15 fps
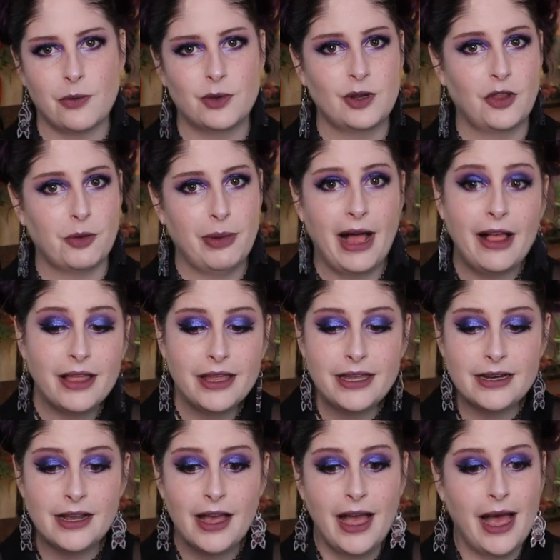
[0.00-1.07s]
out with another
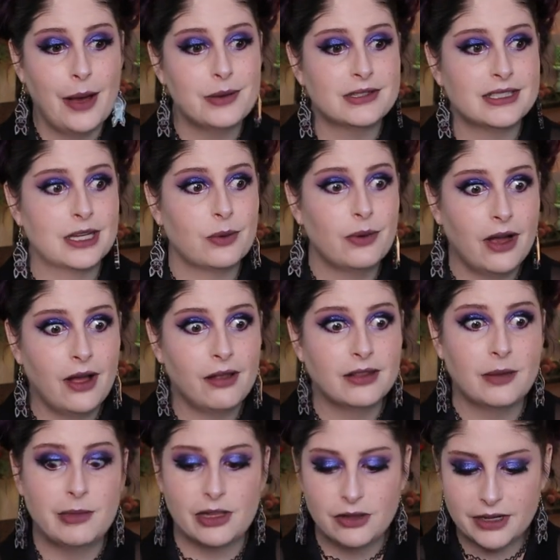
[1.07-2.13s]
palette. I was like, well,
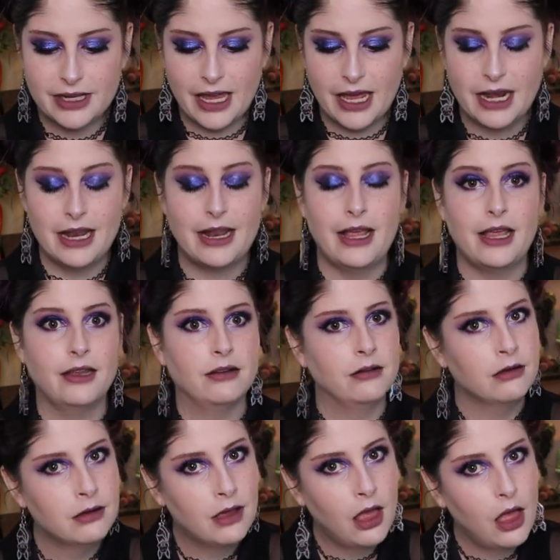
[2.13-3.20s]
let me look at it,
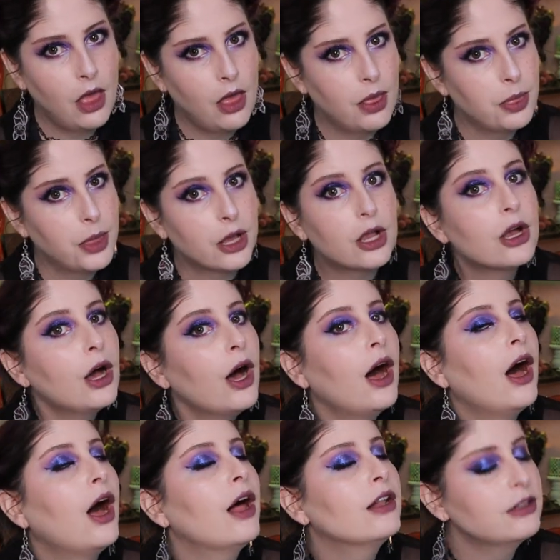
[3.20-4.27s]
and the
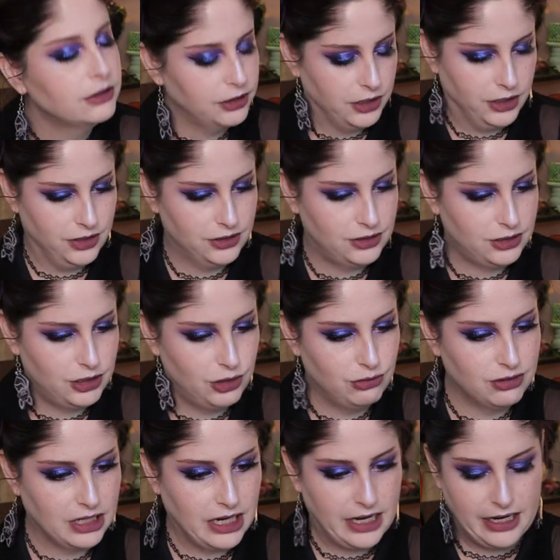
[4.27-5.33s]
colors,
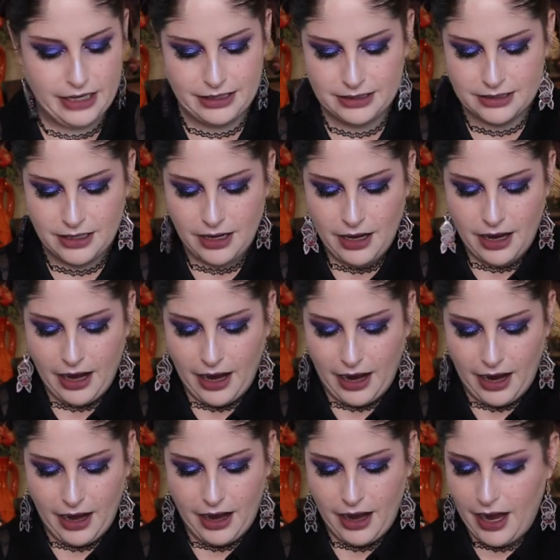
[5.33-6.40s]
you guys.
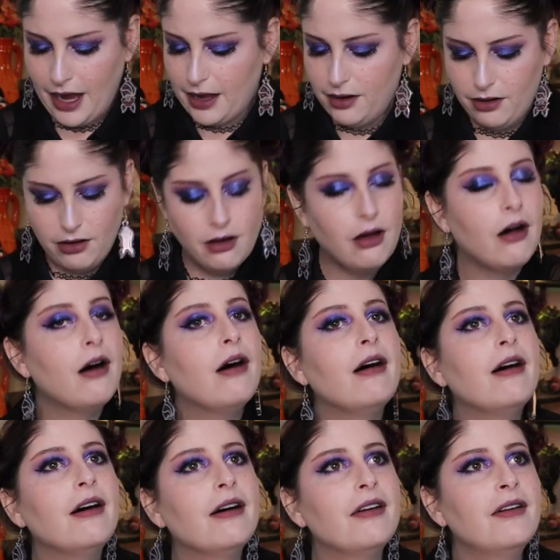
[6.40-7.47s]

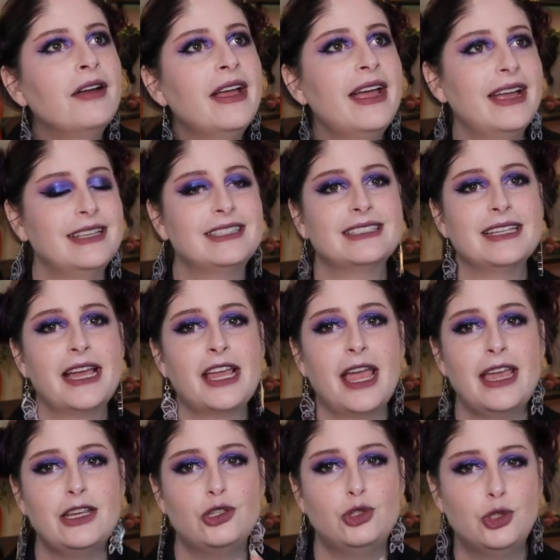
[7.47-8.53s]
Oh, it's like
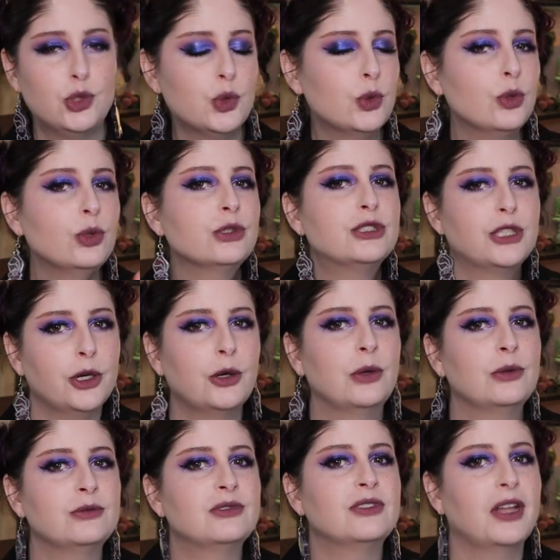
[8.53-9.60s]
a jewel
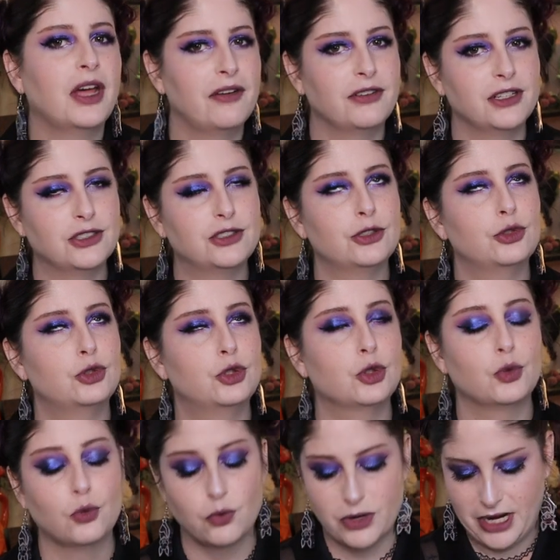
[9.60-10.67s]
toned lover's
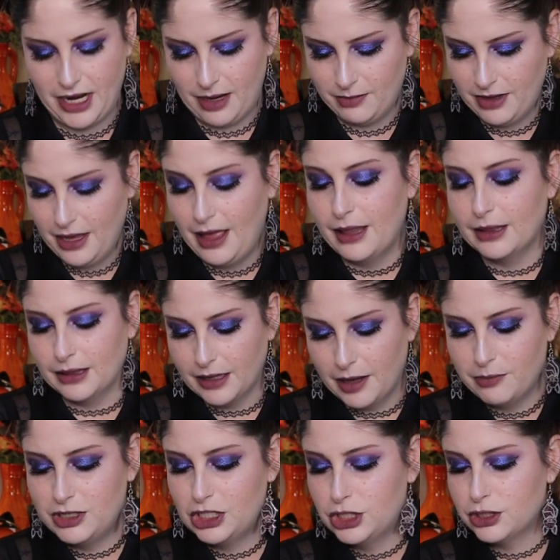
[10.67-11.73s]
dream.
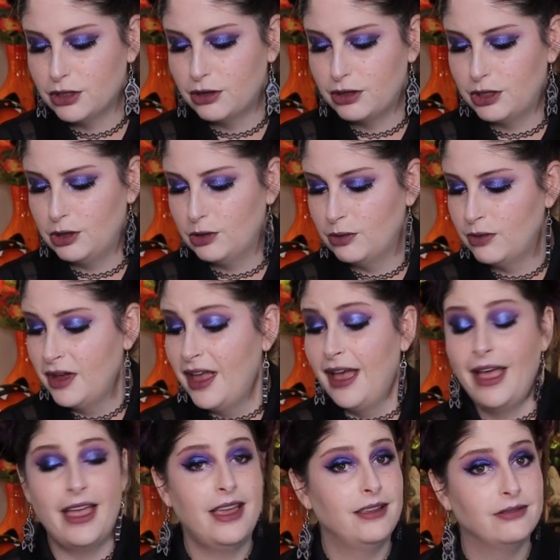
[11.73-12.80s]
Let me show you.
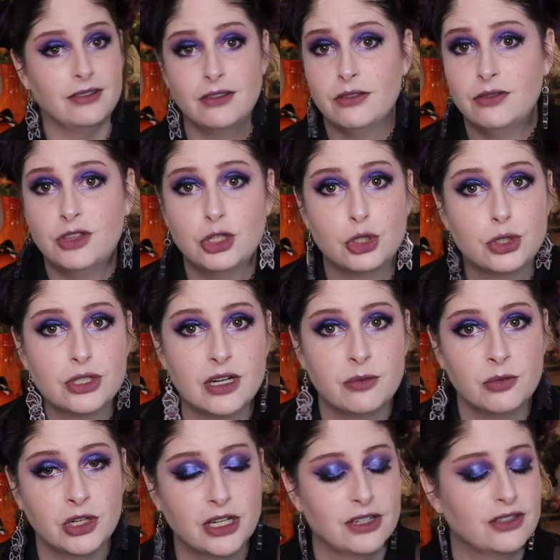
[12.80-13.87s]
And the
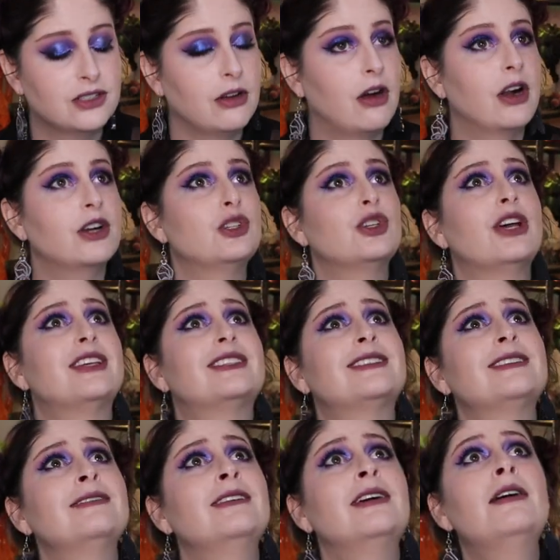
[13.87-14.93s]
shimmers are just,